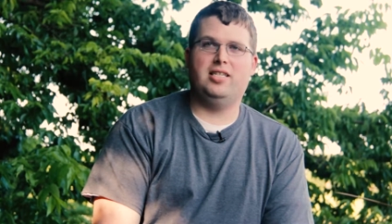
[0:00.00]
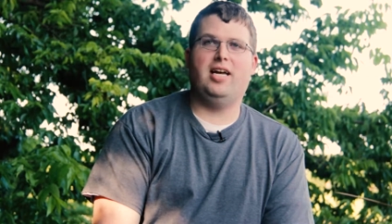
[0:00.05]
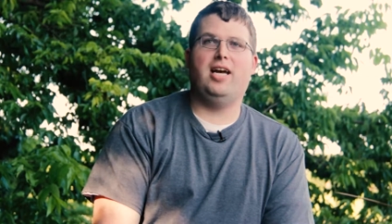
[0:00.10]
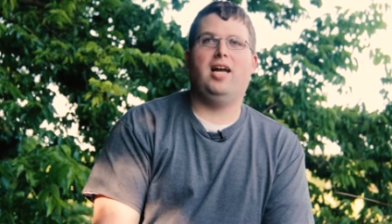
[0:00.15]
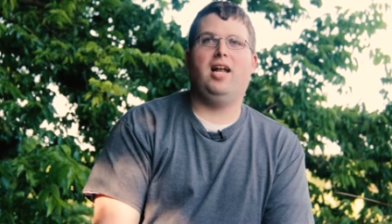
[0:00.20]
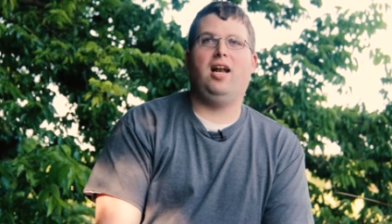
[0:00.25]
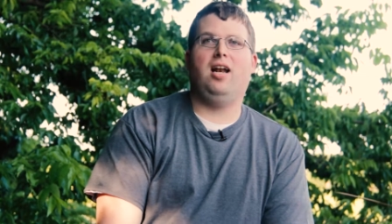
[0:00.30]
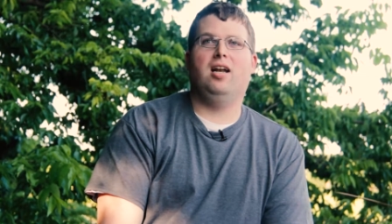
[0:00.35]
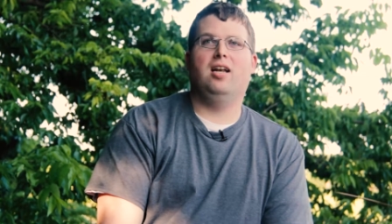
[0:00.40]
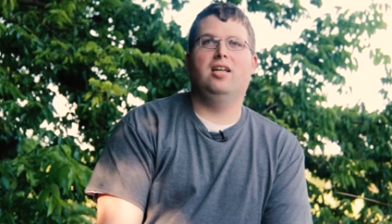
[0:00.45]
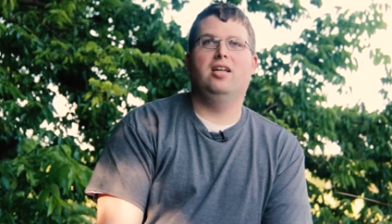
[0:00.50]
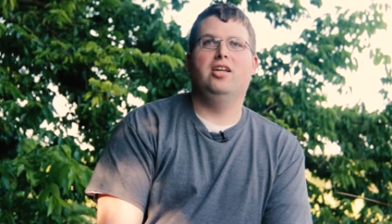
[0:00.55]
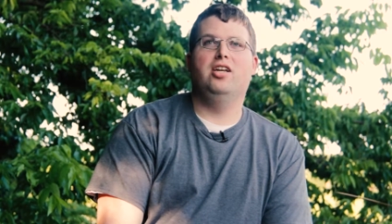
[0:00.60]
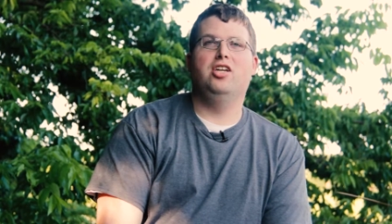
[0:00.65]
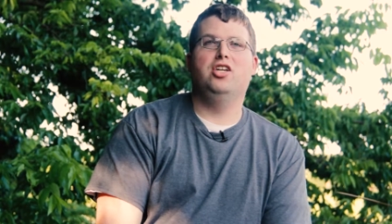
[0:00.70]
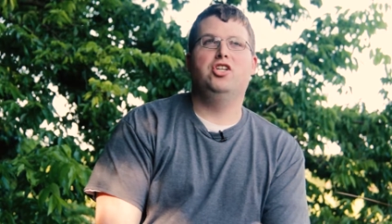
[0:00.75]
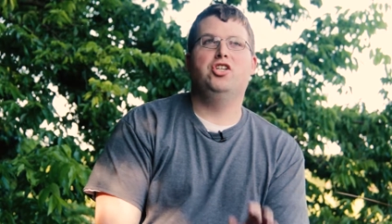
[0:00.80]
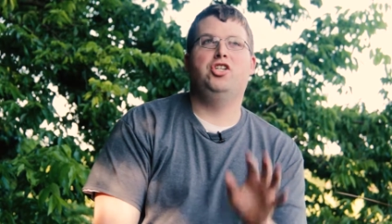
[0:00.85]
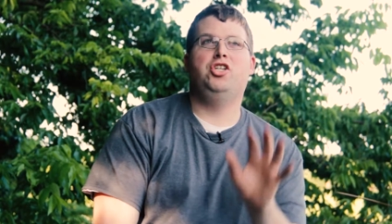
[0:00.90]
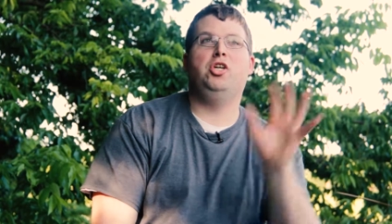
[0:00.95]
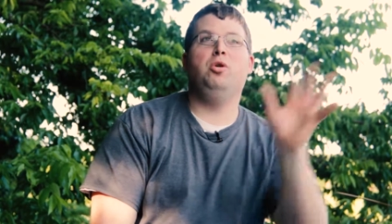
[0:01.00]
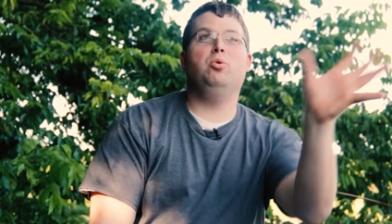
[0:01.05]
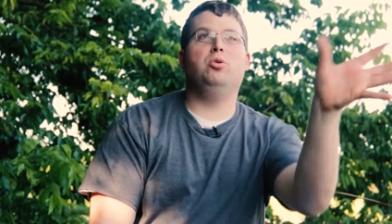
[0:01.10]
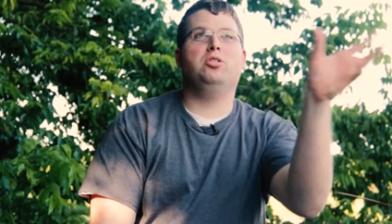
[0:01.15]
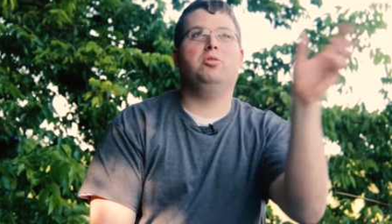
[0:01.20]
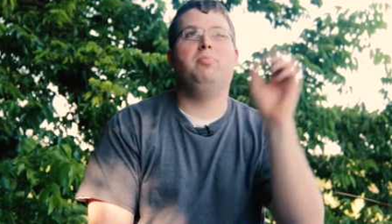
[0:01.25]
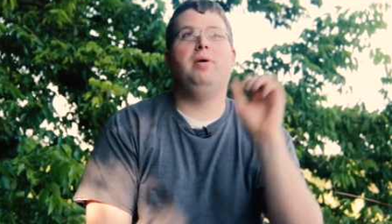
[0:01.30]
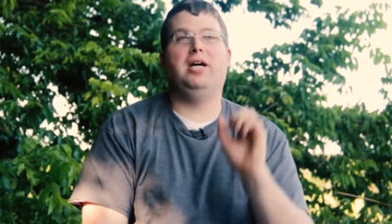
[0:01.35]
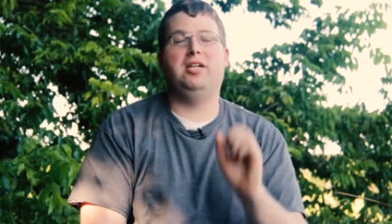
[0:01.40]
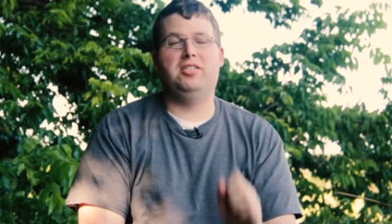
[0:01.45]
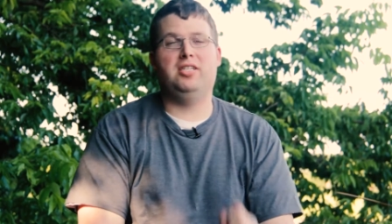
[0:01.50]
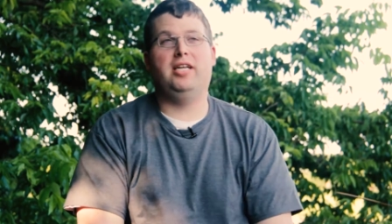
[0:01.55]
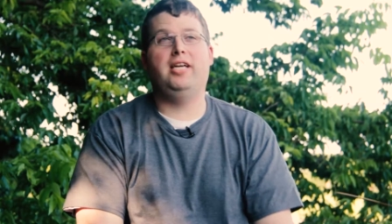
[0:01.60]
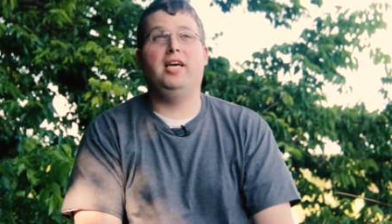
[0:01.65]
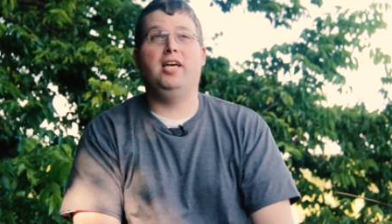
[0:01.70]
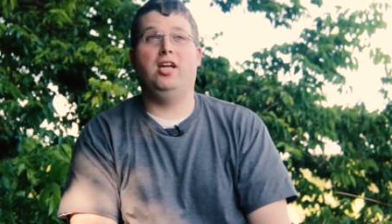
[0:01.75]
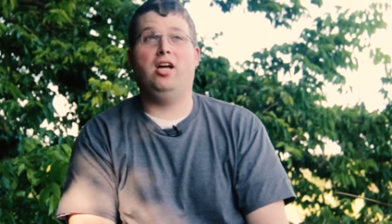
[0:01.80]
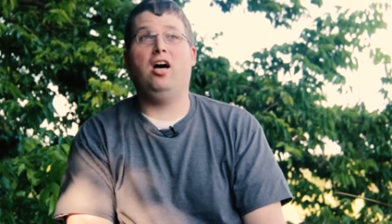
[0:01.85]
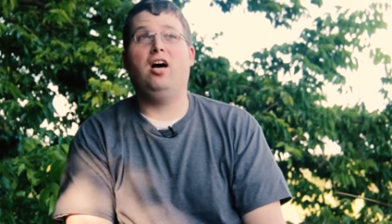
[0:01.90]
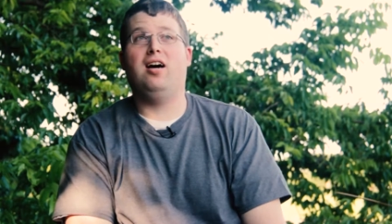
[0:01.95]
that she was about to
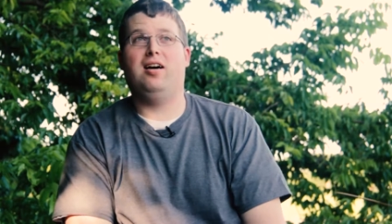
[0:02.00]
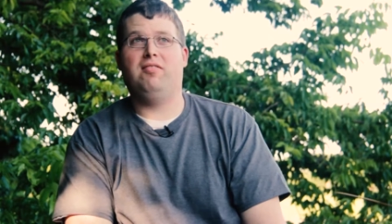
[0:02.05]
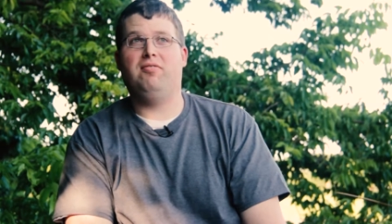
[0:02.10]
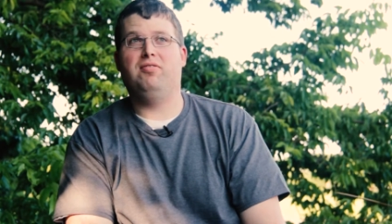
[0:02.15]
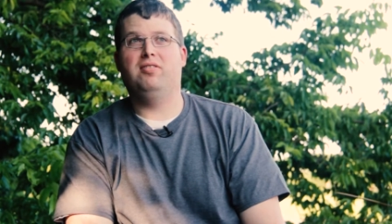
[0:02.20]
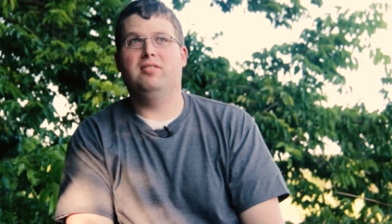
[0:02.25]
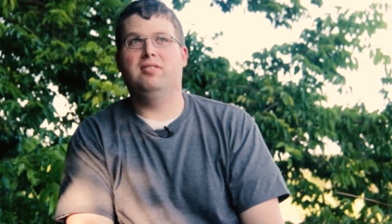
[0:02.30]
get off.